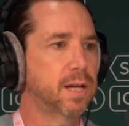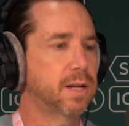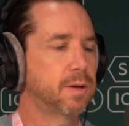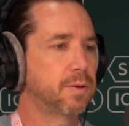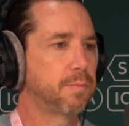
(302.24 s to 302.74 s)

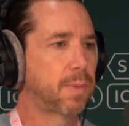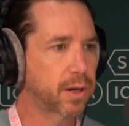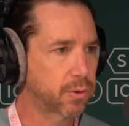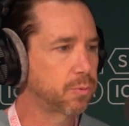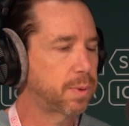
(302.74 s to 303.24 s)
that my
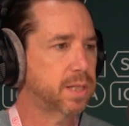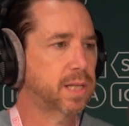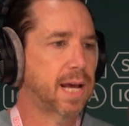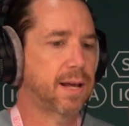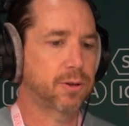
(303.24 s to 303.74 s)
group has
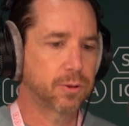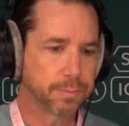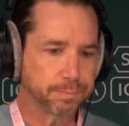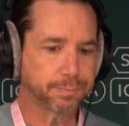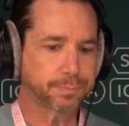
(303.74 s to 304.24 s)
gathered,
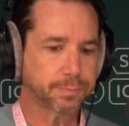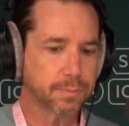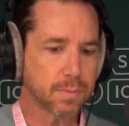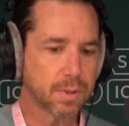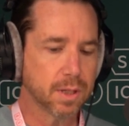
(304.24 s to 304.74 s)

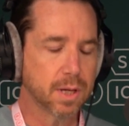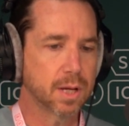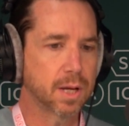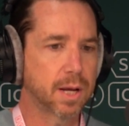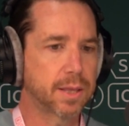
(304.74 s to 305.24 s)

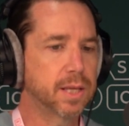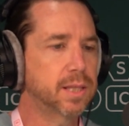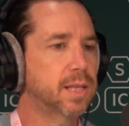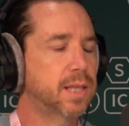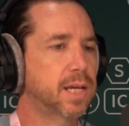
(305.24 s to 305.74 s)
I think
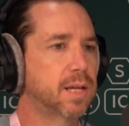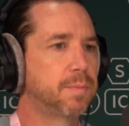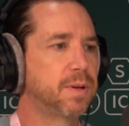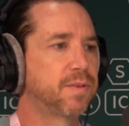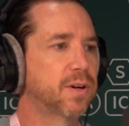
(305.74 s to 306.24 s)
that they can
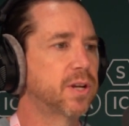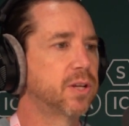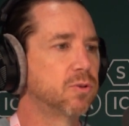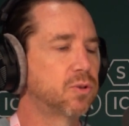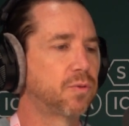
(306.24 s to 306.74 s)
be very
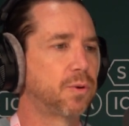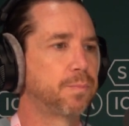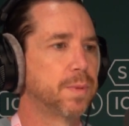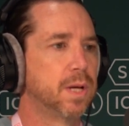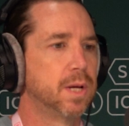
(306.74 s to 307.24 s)
useful.
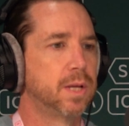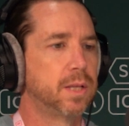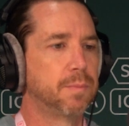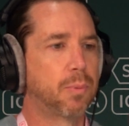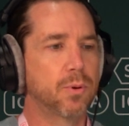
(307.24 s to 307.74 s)

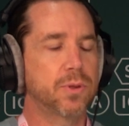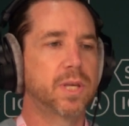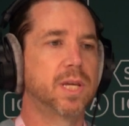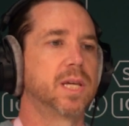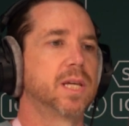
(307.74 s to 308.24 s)
The important
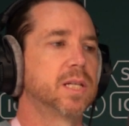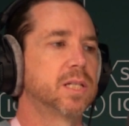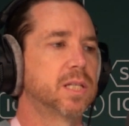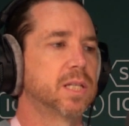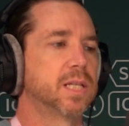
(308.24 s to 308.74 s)
thing
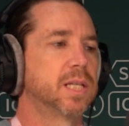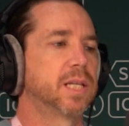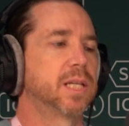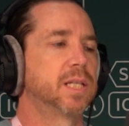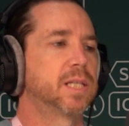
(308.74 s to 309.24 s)
is
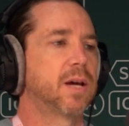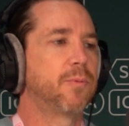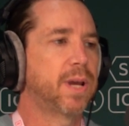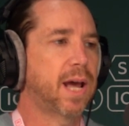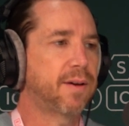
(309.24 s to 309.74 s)
that
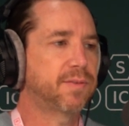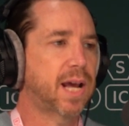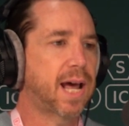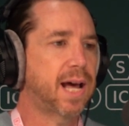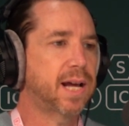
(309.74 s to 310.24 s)
we have to
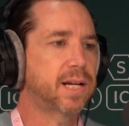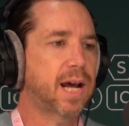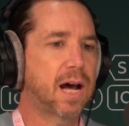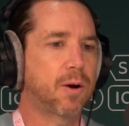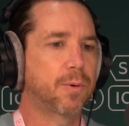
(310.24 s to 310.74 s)
add
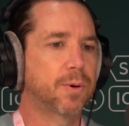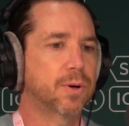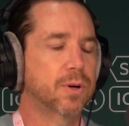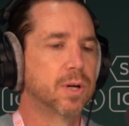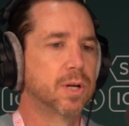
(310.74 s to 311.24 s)
our